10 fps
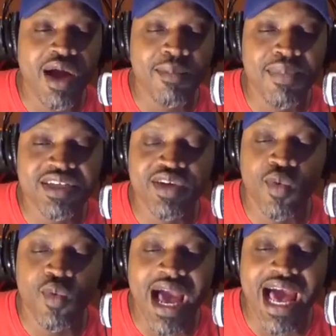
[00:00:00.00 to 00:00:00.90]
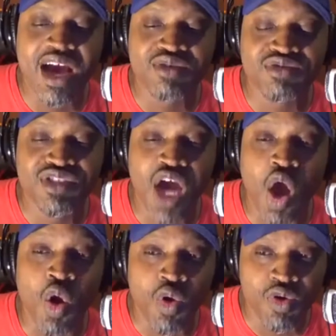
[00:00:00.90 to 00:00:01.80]
bunch of wild
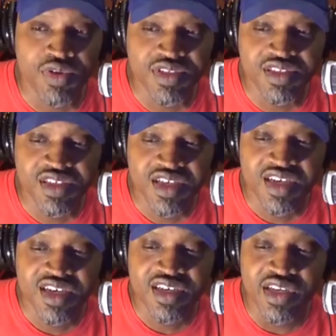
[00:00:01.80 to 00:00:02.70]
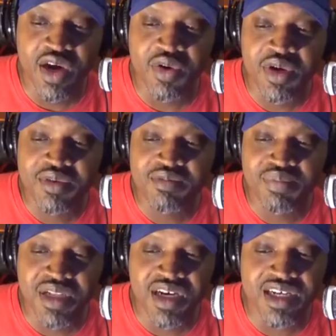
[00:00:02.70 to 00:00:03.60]
dogs. You know,
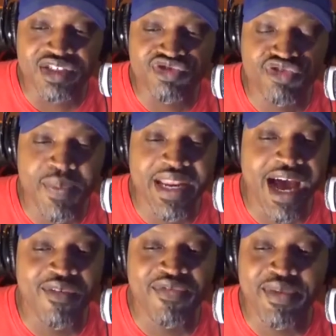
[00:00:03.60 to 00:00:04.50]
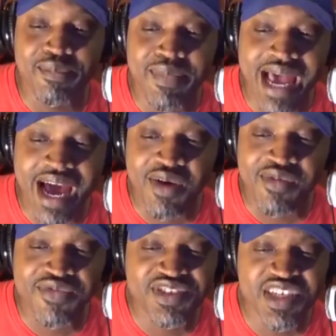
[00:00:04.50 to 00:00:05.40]
blood dripping off your
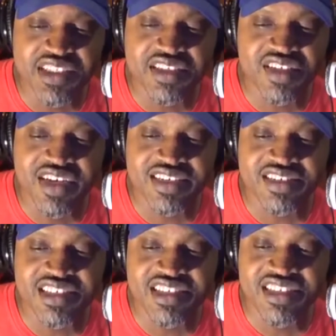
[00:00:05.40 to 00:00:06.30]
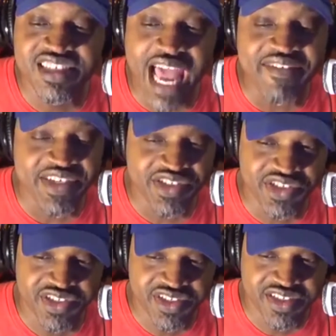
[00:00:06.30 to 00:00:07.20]
mouth, just looking savage.